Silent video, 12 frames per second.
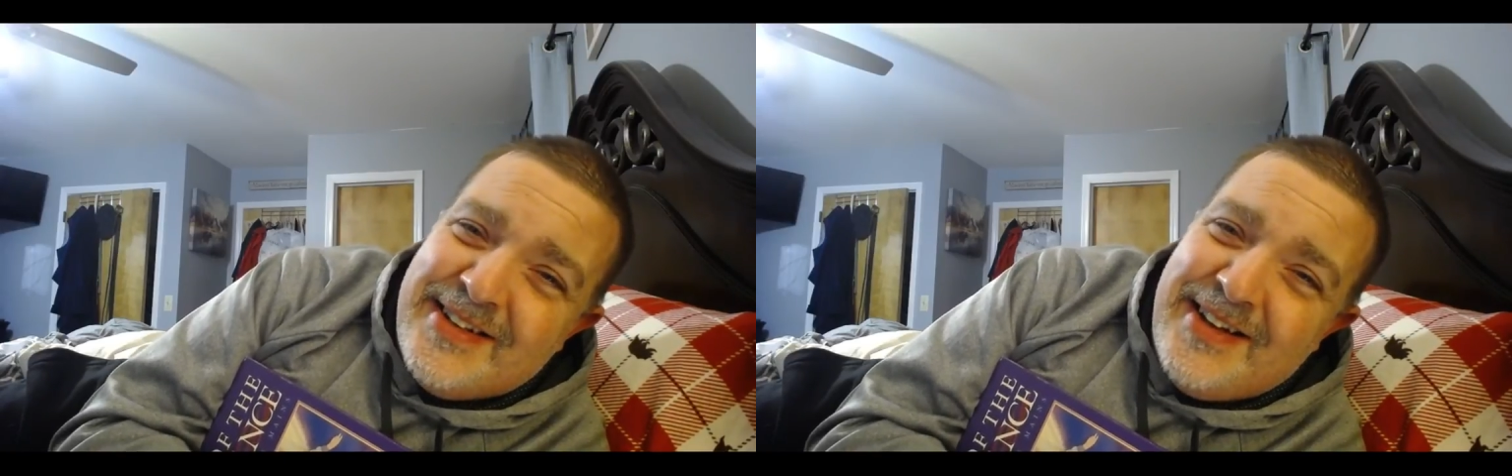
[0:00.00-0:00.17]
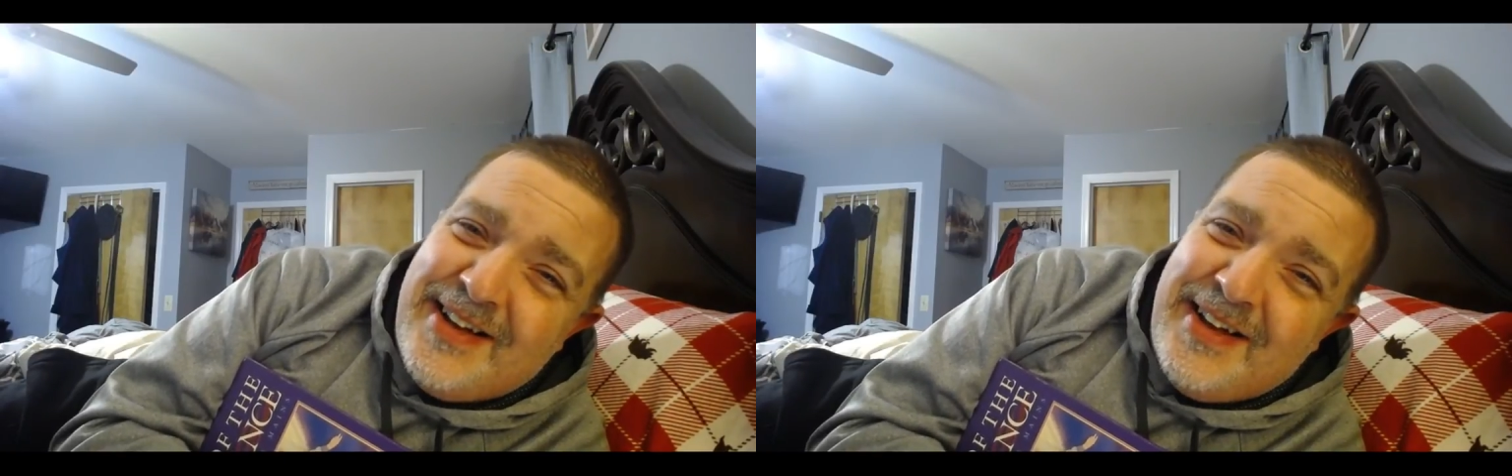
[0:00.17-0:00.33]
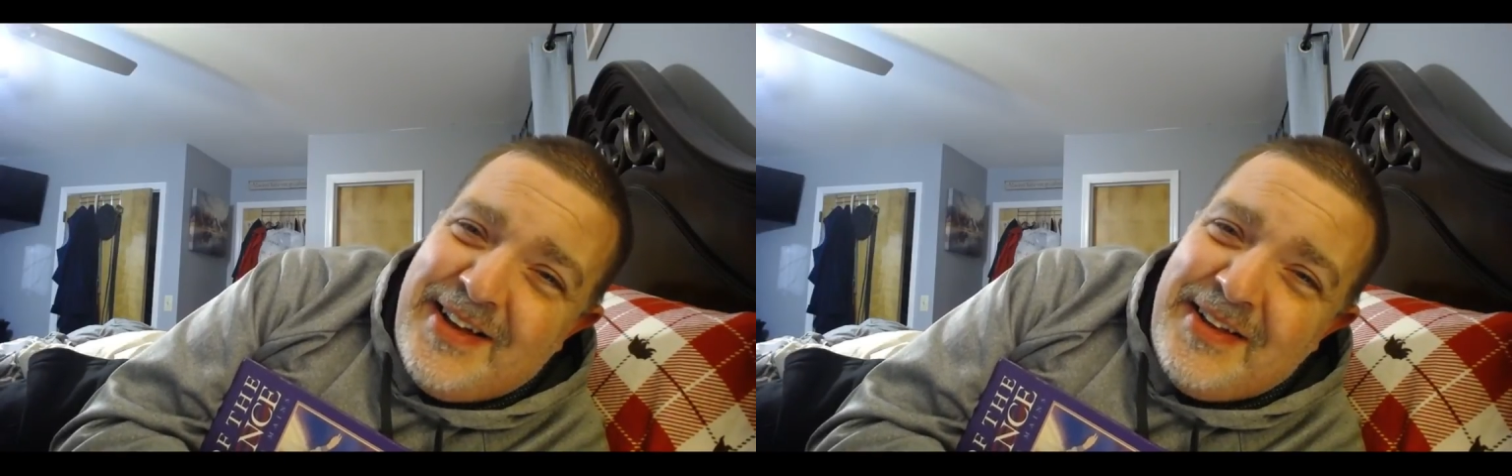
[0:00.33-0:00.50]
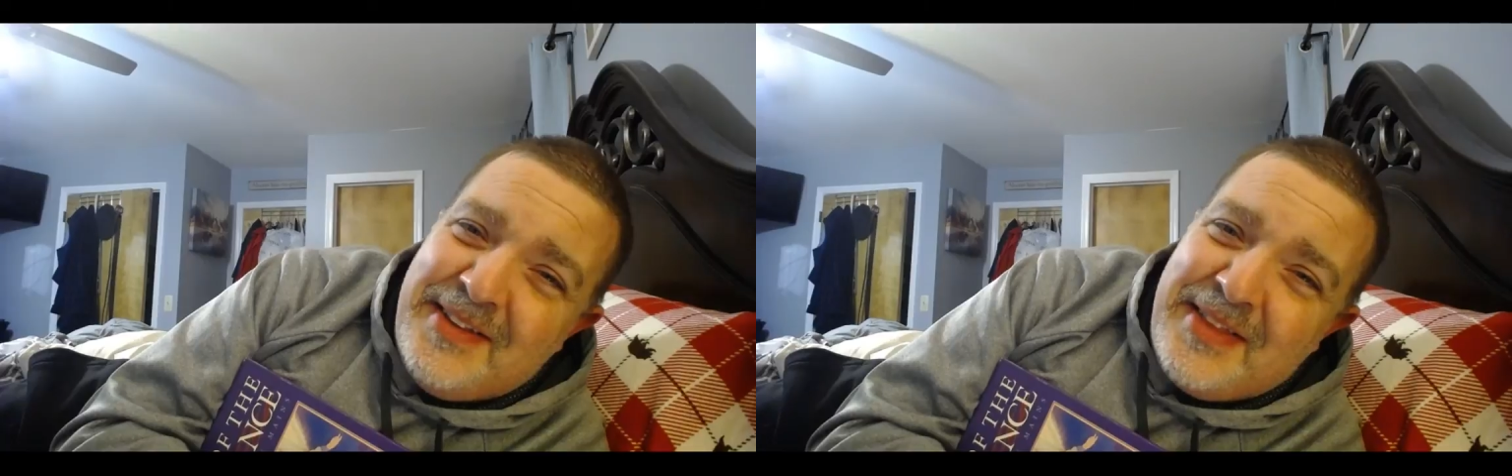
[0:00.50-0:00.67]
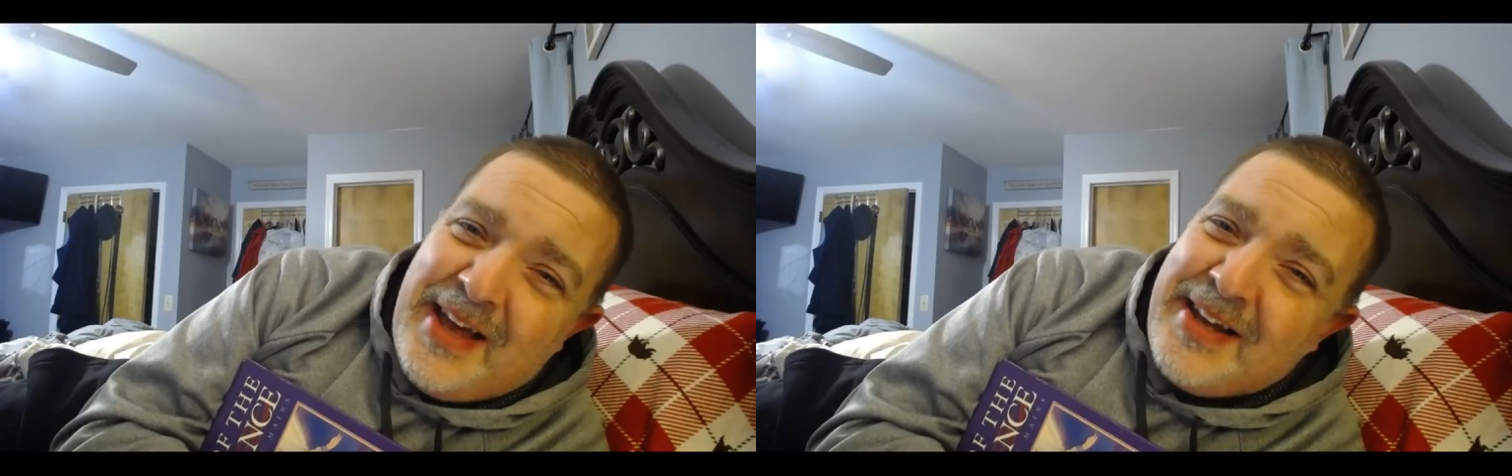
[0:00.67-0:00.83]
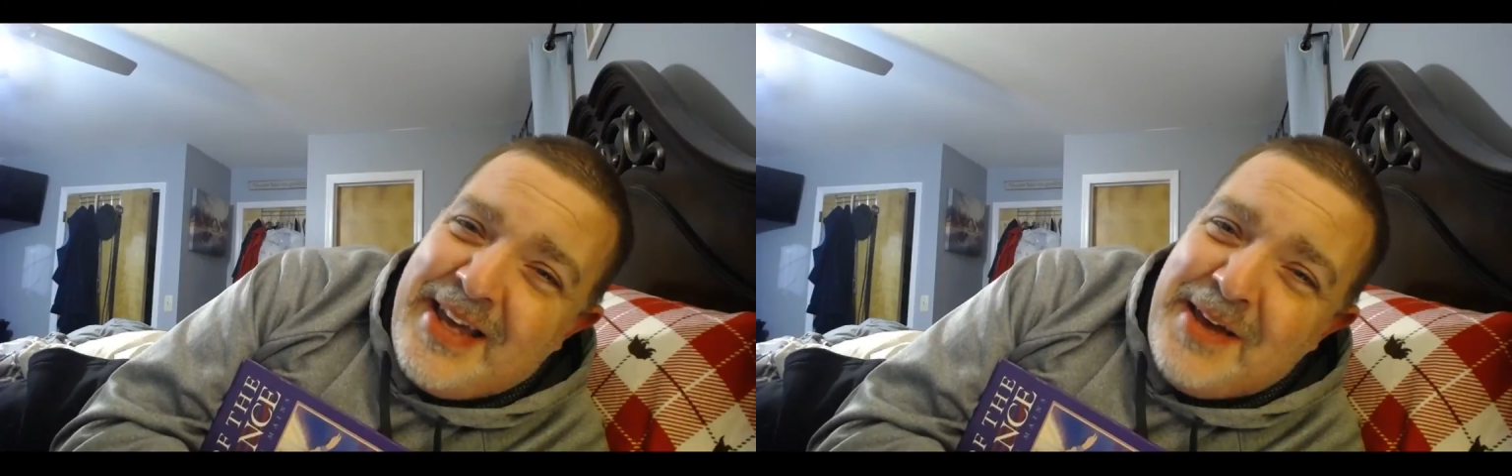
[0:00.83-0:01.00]

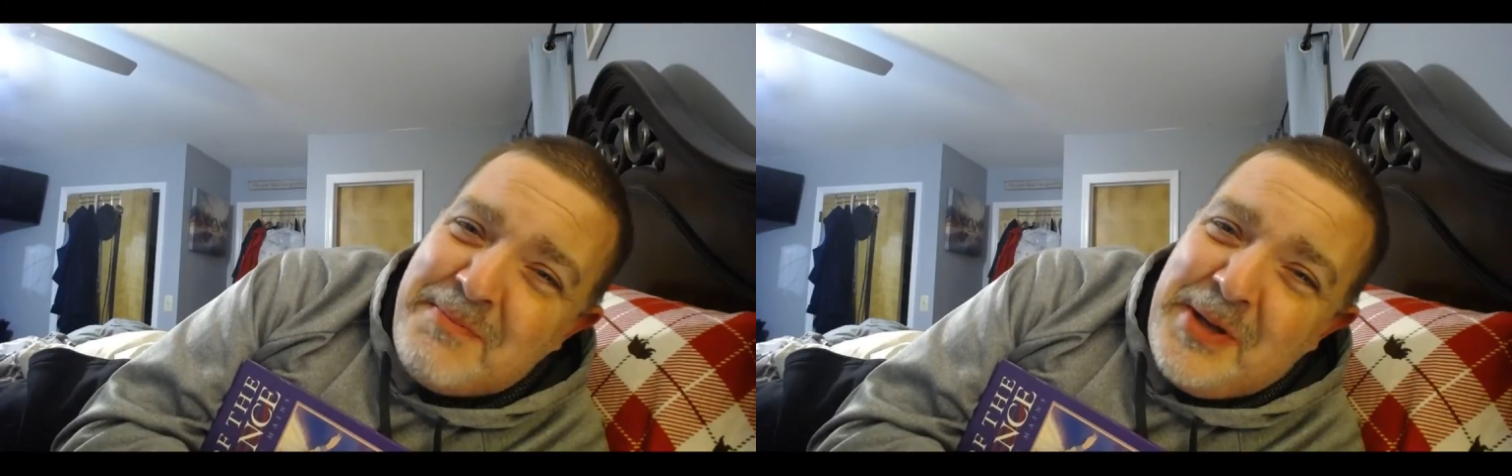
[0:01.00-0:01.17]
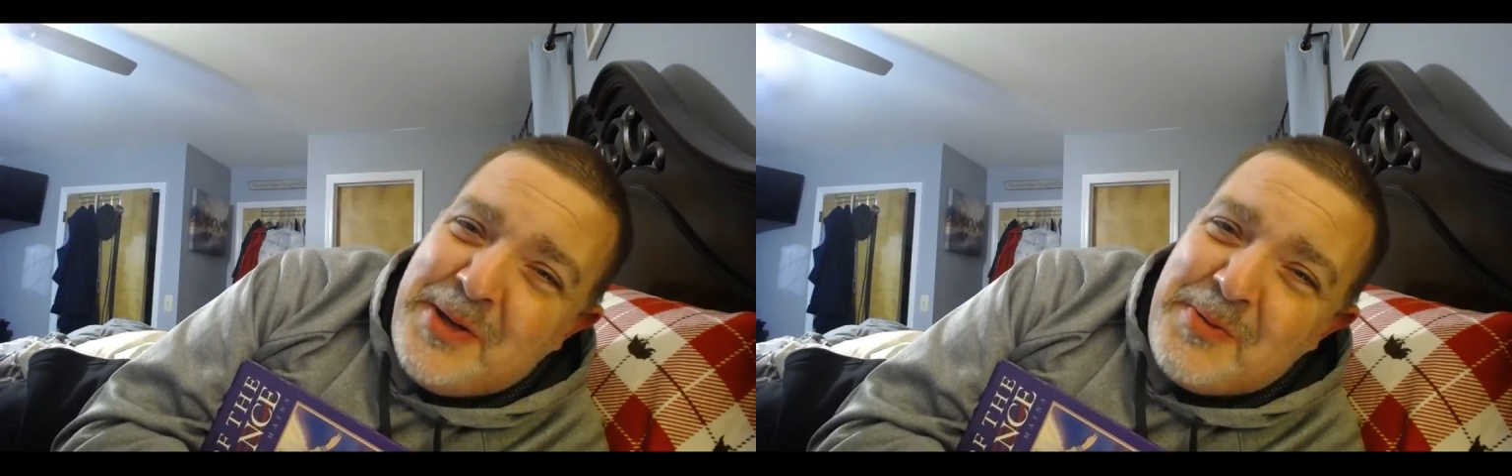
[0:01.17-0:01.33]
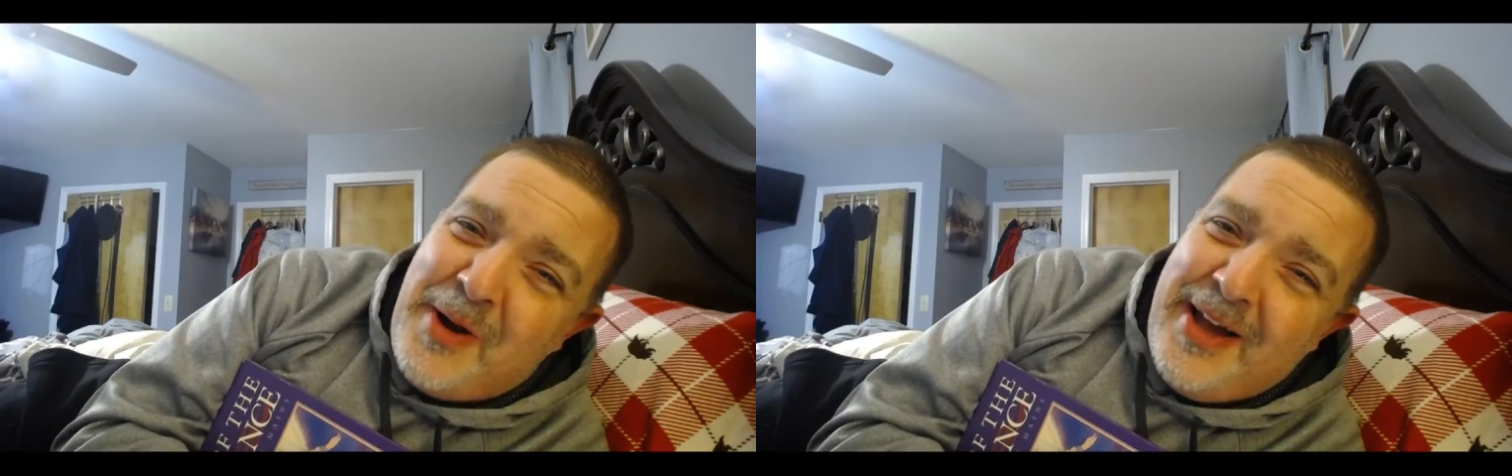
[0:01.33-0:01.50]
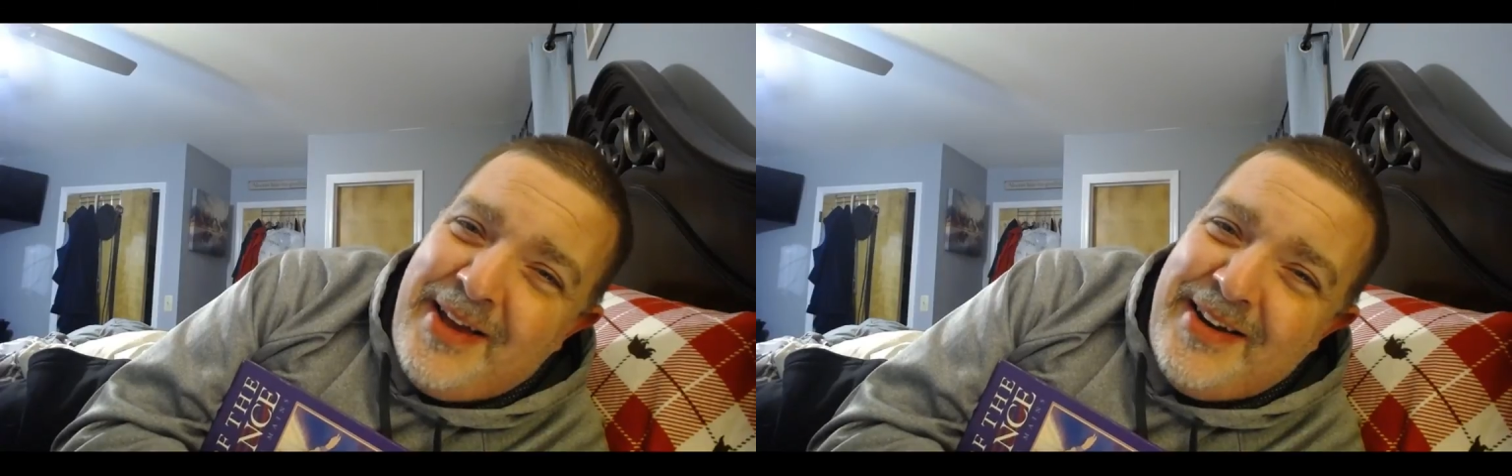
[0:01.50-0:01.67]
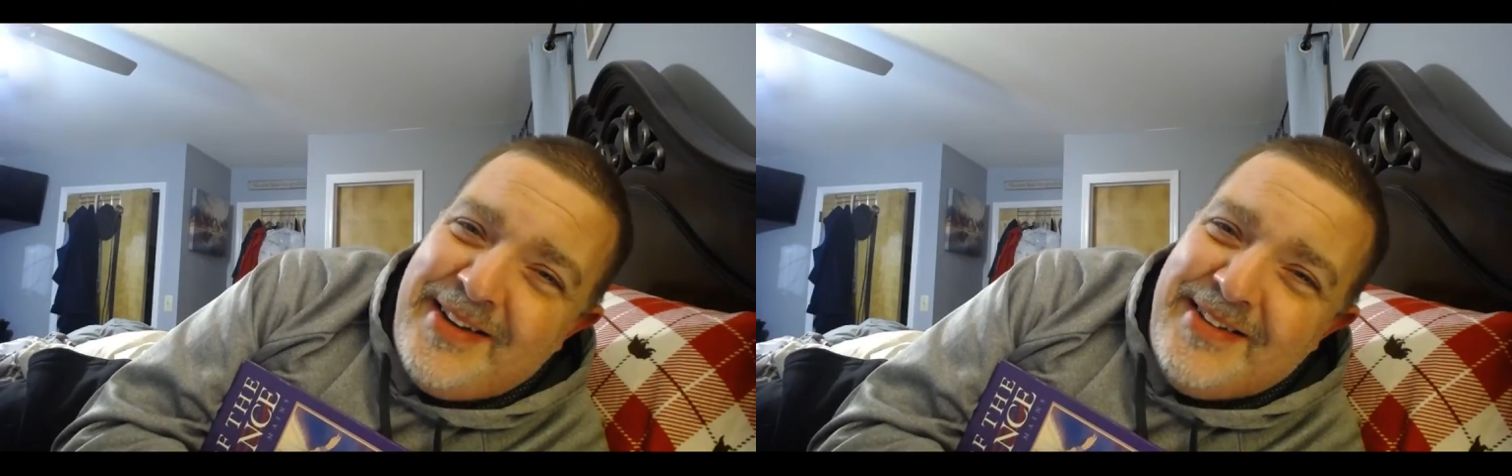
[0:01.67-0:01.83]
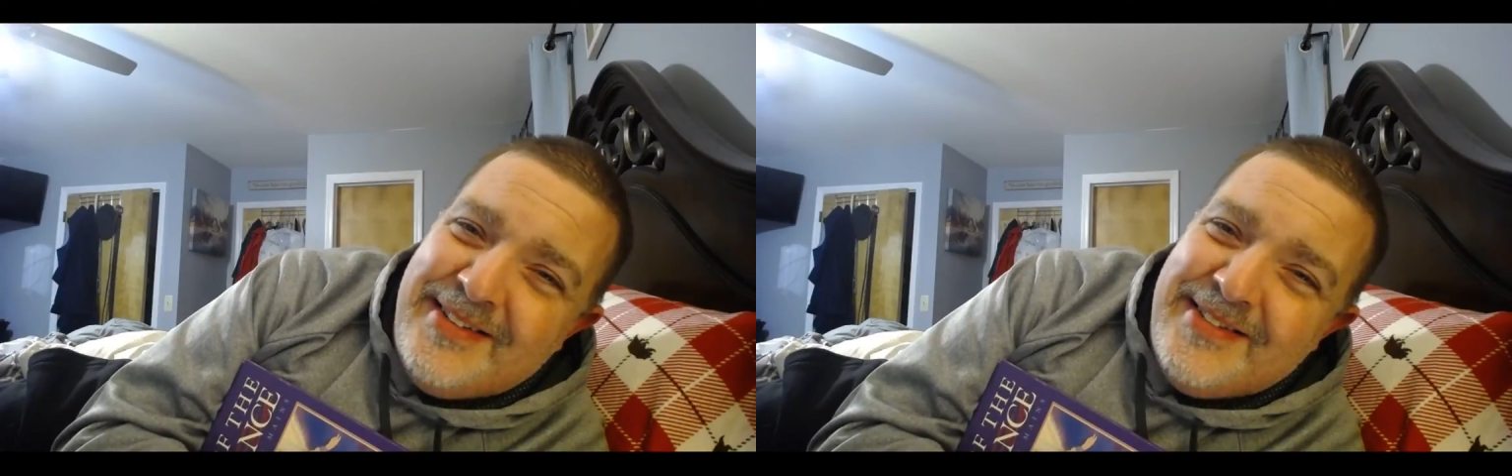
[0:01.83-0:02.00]
that can't be quieted.